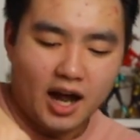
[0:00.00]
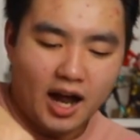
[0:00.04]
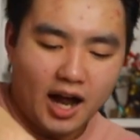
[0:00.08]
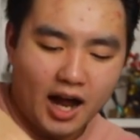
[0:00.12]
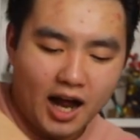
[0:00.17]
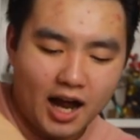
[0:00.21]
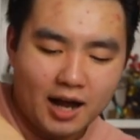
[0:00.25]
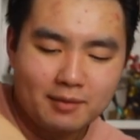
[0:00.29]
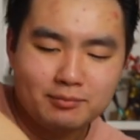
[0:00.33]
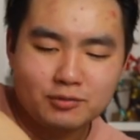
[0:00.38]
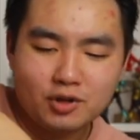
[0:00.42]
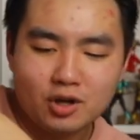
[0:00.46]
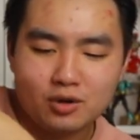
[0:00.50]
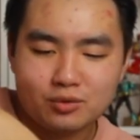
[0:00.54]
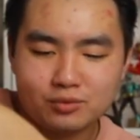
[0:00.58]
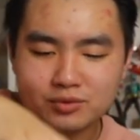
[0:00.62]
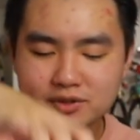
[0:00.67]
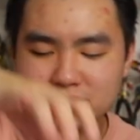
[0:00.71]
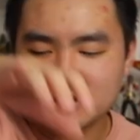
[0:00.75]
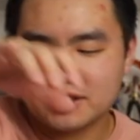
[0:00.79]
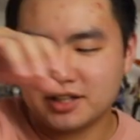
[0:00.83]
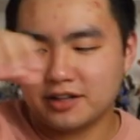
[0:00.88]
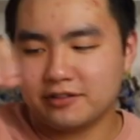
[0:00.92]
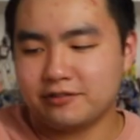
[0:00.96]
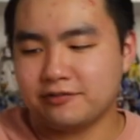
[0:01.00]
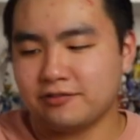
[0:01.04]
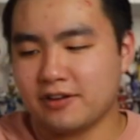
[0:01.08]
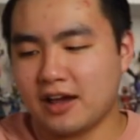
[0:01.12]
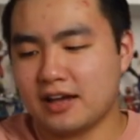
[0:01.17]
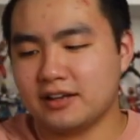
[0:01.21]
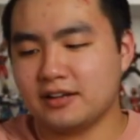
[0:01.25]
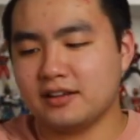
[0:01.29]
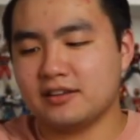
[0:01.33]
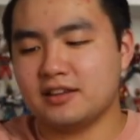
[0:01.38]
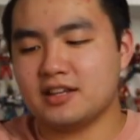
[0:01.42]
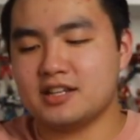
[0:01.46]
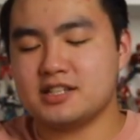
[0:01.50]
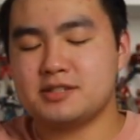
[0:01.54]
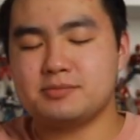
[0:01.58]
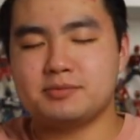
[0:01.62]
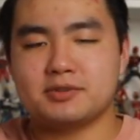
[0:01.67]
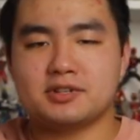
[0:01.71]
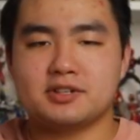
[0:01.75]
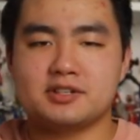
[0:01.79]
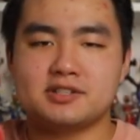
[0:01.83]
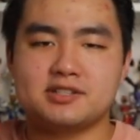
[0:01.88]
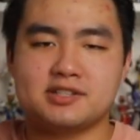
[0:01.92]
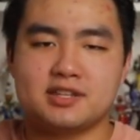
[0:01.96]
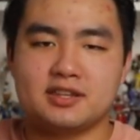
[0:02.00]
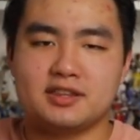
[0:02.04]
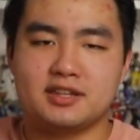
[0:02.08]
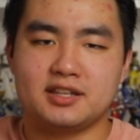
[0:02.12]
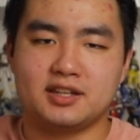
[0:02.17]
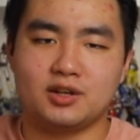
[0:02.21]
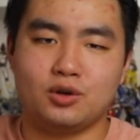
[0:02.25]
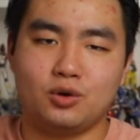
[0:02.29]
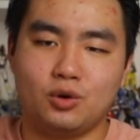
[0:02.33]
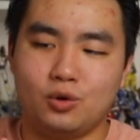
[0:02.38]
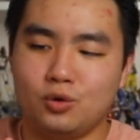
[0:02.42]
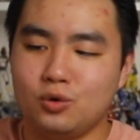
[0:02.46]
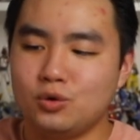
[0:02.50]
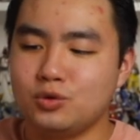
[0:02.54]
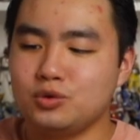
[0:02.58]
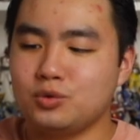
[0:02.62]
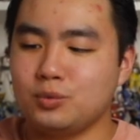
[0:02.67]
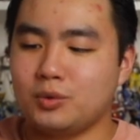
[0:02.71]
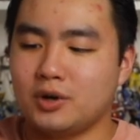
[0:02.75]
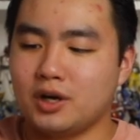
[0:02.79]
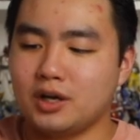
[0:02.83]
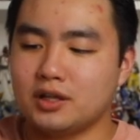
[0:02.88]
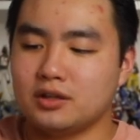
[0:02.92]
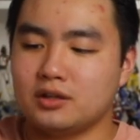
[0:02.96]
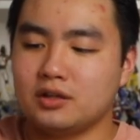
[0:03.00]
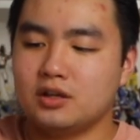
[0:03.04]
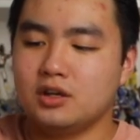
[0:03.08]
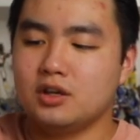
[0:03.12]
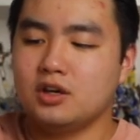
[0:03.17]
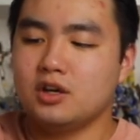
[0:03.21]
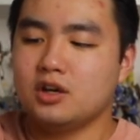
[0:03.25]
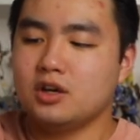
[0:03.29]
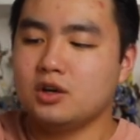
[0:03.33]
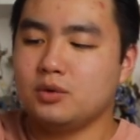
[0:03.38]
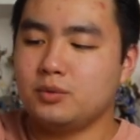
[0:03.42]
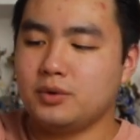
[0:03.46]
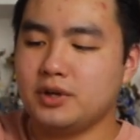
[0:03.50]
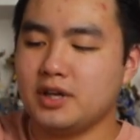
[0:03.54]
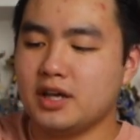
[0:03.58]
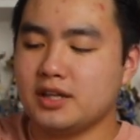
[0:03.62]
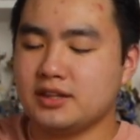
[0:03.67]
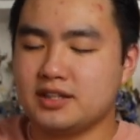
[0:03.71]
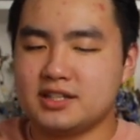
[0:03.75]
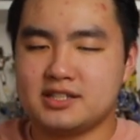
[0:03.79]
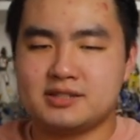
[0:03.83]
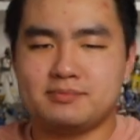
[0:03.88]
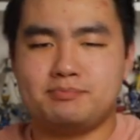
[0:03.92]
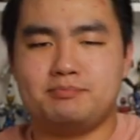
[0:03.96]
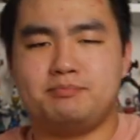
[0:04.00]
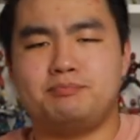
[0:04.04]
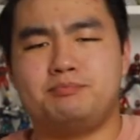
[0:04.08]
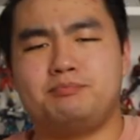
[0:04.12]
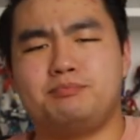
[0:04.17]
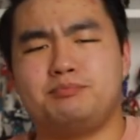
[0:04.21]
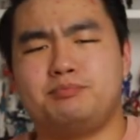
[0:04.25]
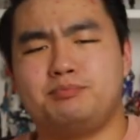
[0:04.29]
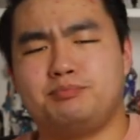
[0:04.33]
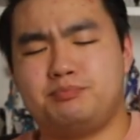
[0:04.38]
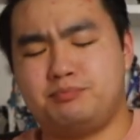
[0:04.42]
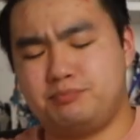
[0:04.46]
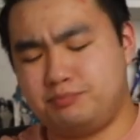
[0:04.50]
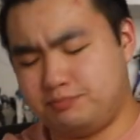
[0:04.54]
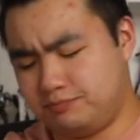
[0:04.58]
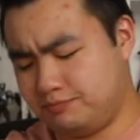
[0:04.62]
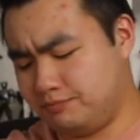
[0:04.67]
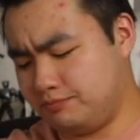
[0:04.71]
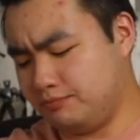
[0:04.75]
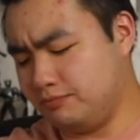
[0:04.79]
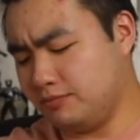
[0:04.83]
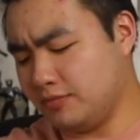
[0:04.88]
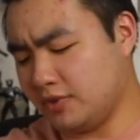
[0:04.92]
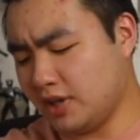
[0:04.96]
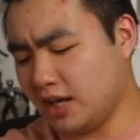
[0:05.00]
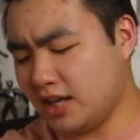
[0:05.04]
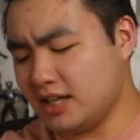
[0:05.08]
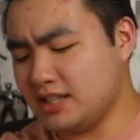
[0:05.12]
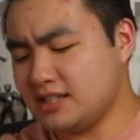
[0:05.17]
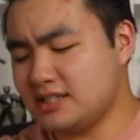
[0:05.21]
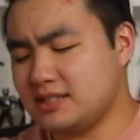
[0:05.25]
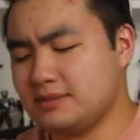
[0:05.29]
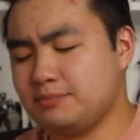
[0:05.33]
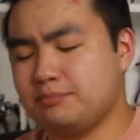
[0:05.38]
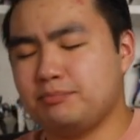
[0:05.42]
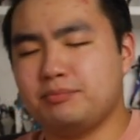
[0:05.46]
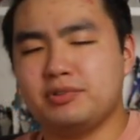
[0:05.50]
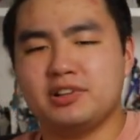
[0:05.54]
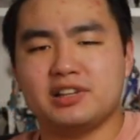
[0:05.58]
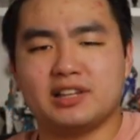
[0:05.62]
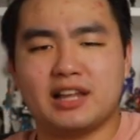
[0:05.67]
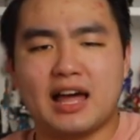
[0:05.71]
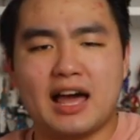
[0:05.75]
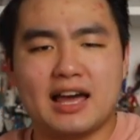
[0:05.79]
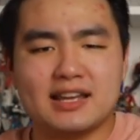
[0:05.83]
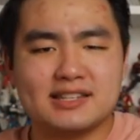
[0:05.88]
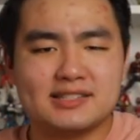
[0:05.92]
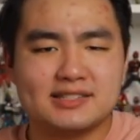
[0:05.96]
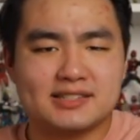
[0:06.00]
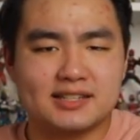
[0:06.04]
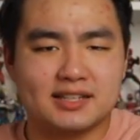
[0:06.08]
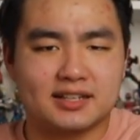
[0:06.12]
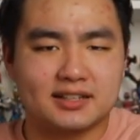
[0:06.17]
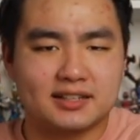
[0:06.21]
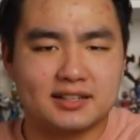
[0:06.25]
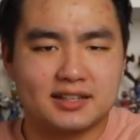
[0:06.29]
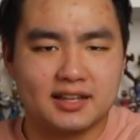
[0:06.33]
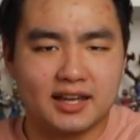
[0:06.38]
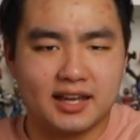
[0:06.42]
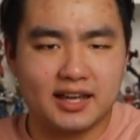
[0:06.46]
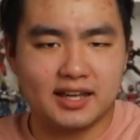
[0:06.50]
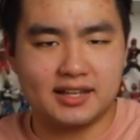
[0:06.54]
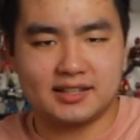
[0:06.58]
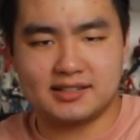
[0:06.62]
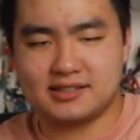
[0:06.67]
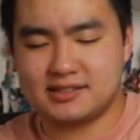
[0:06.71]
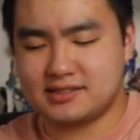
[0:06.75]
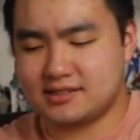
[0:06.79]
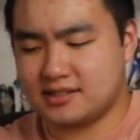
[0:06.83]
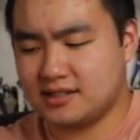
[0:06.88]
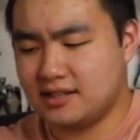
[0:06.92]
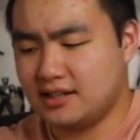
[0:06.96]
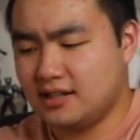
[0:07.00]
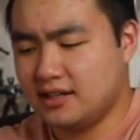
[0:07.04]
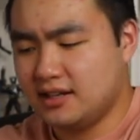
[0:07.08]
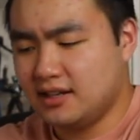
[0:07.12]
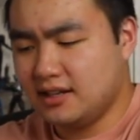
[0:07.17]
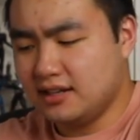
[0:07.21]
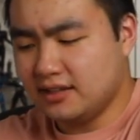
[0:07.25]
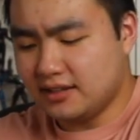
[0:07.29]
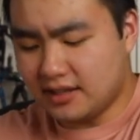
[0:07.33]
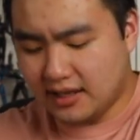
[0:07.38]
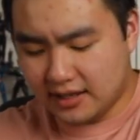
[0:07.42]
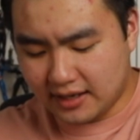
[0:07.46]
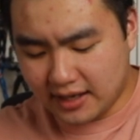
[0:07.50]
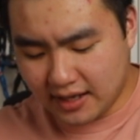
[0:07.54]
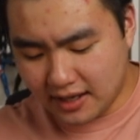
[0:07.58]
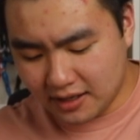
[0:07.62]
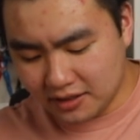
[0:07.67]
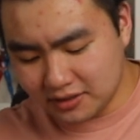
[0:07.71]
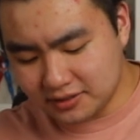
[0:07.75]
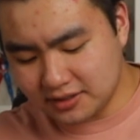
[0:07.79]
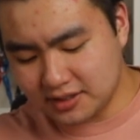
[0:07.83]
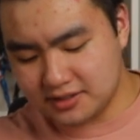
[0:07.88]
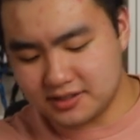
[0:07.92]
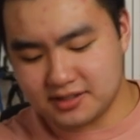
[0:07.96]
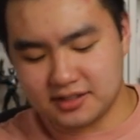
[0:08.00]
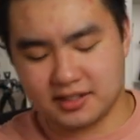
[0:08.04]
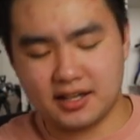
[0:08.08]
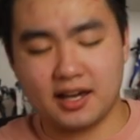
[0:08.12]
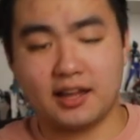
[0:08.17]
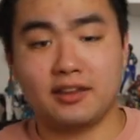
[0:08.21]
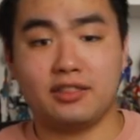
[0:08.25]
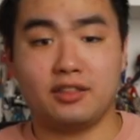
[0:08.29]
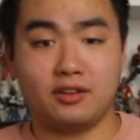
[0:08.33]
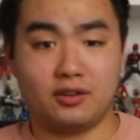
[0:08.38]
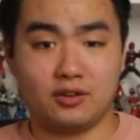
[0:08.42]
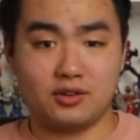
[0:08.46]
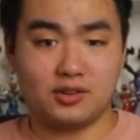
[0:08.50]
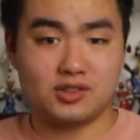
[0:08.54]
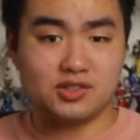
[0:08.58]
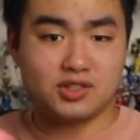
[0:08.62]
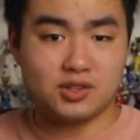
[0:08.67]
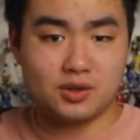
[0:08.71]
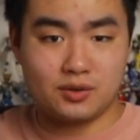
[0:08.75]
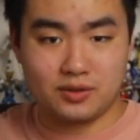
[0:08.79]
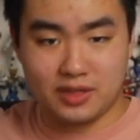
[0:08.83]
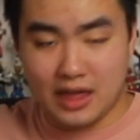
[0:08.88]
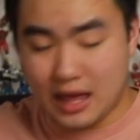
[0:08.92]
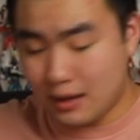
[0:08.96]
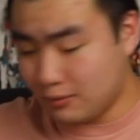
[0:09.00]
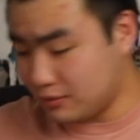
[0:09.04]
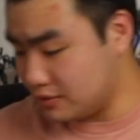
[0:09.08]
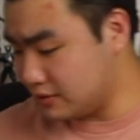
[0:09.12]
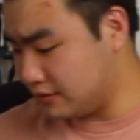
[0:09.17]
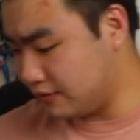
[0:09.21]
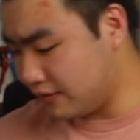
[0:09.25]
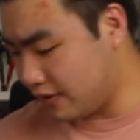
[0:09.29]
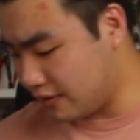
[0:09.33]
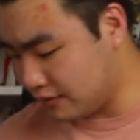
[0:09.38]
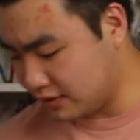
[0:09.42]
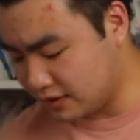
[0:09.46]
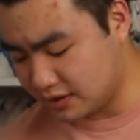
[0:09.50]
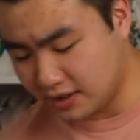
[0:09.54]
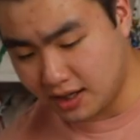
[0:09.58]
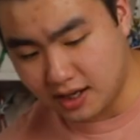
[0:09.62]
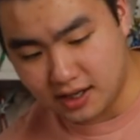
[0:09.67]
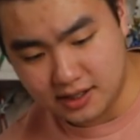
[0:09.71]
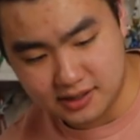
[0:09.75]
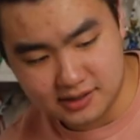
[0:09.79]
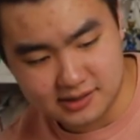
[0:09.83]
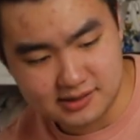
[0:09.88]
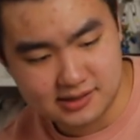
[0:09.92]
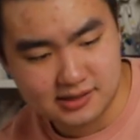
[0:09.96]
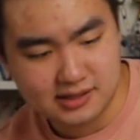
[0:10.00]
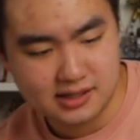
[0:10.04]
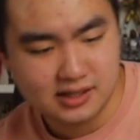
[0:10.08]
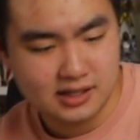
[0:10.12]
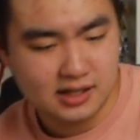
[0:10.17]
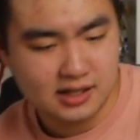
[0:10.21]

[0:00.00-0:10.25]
I'm not really a fan of this because in the old one, we had this nice plastic case that held it together, so that was very nice.